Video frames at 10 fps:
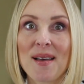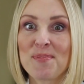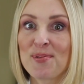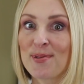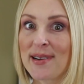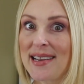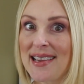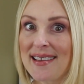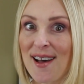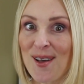
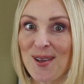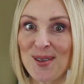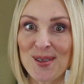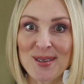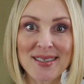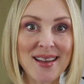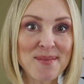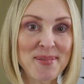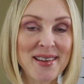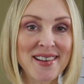pretty cold
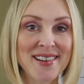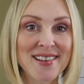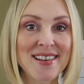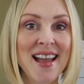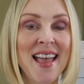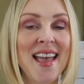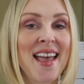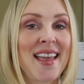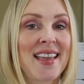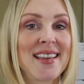up here
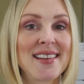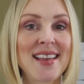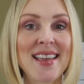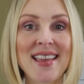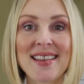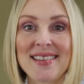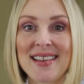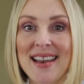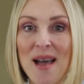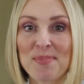in
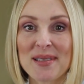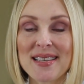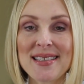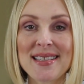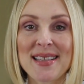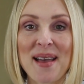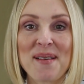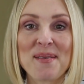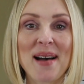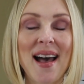Indianapolis,
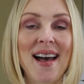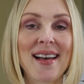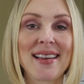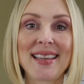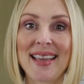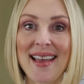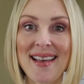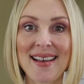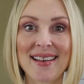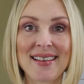so
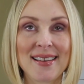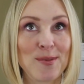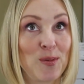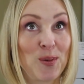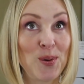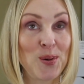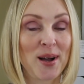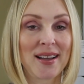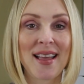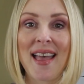yeah, whoa,
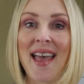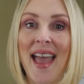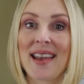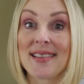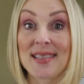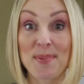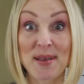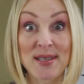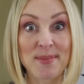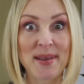and it's
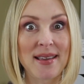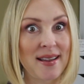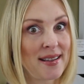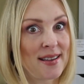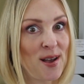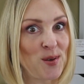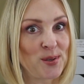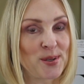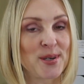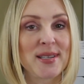supposed to be getting
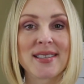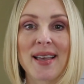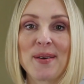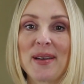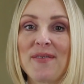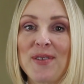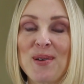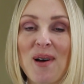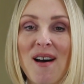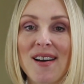colder. So if
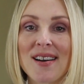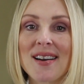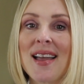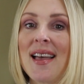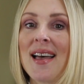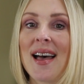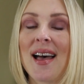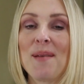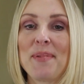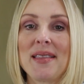you are
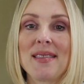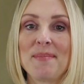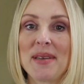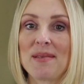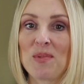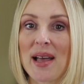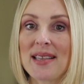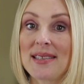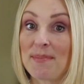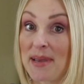up in the
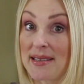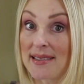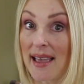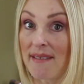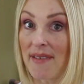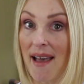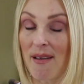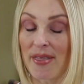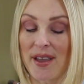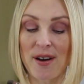Midwest, be safe
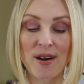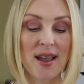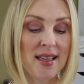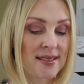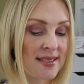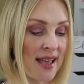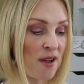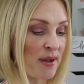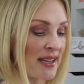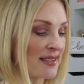out there.
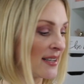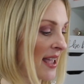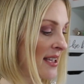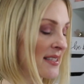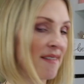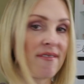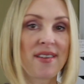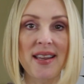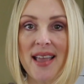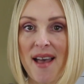So in today's
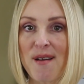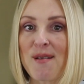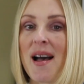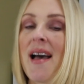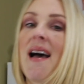video,